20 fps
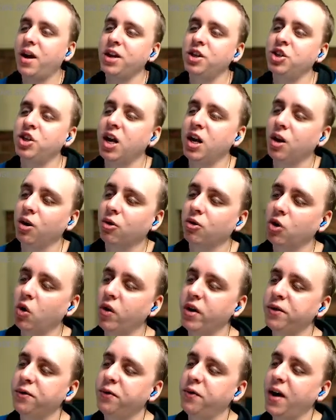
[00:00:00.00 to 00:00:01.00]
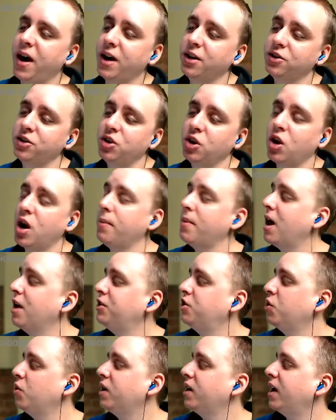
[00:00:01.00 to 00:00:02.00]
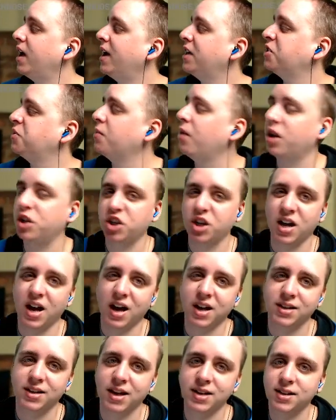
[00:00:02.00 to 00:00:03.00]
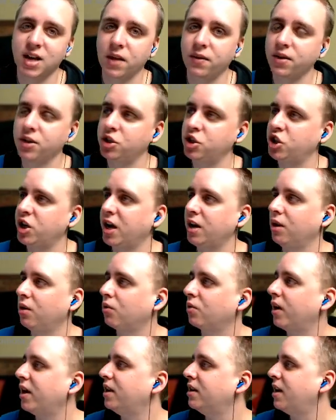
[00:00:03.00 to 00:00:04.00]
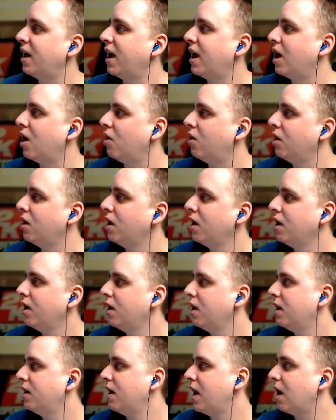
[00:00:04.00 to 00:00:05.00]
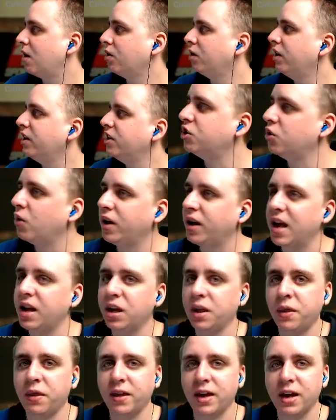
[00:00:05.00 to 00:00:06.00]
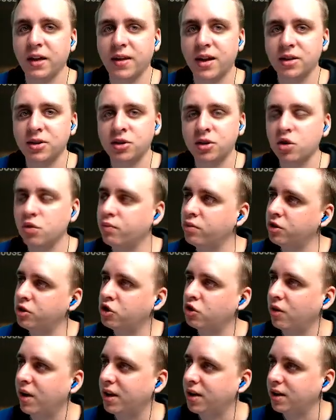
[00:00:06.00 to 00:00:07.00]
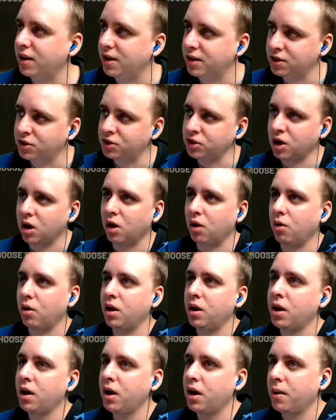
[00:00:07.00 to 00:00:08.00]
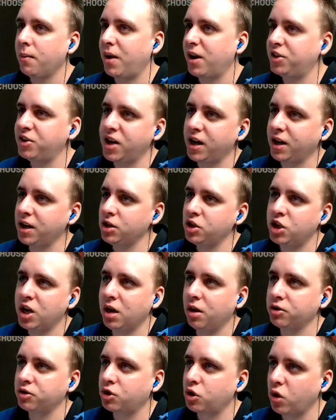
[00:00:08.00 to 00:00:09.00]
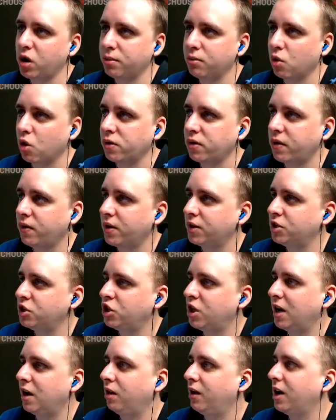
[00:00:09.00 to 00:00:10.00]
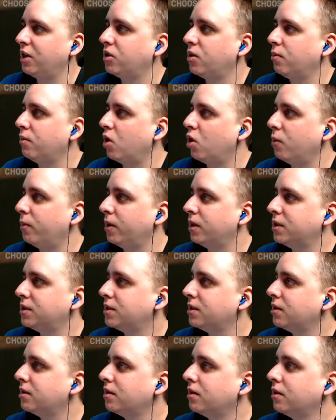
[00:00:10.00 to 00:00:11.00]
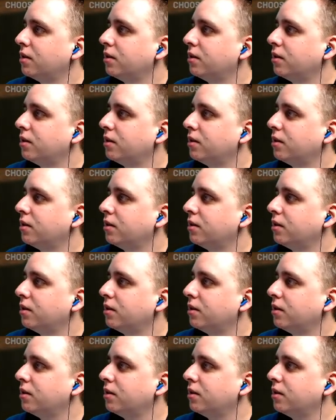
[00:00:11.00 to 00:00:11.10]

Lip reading: my channel growing faster? I'm not doing as much content on this channel right now. Not doing anything that's super trendy. So my second channel is growing more than this channel at the moment.